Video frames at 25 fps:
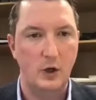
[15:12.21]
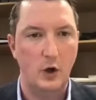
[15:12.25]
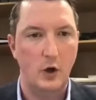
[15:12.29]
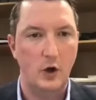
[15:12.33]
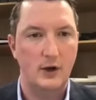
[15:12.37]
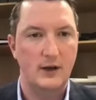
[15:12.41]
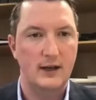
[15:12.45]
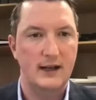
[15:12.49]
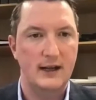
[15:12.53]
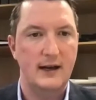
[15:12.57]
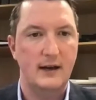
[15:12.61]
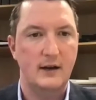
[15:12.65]

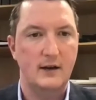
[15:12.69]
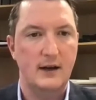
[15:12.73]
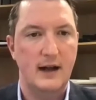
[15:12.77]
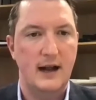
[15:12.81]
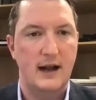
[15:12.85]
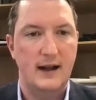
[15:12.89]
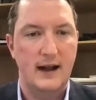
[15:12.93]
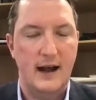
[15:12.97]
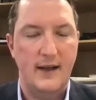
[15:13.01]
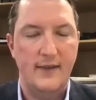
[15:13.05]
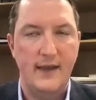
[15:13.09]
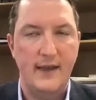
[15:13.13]
on here,
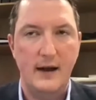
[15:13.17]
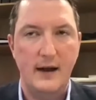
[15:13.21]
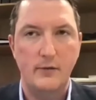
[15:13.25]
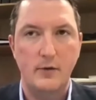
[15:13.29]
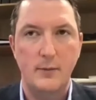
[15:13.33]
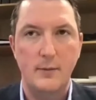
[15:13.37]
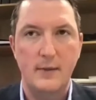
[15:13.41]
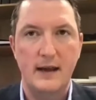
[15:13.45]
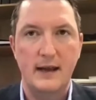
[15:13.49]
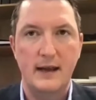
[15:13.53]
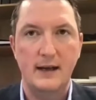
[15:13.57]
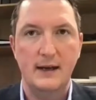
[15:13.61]
and they
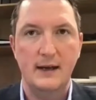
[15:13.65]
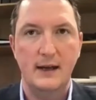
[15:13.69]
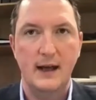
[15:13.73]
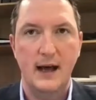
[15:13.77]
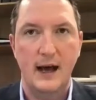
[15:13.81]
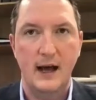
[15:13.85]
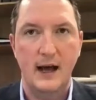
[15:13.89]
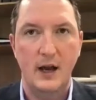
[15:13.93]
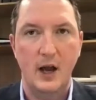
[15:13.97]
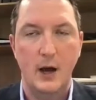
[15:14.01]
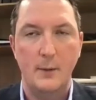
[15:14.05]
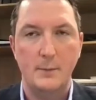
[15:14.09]
remain
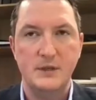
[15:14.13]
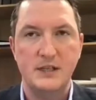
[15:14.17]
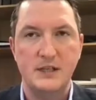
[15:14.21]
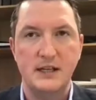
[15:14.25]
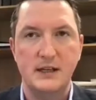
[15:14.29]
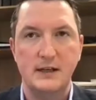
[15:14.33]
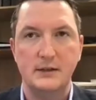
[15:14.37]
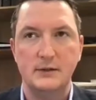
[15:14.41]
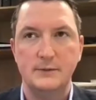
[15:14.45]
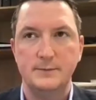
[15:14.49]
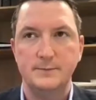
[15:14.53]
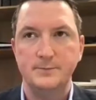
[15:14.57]
an
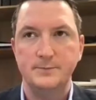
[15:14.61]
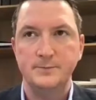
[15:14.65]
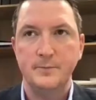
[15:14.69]
obstacle.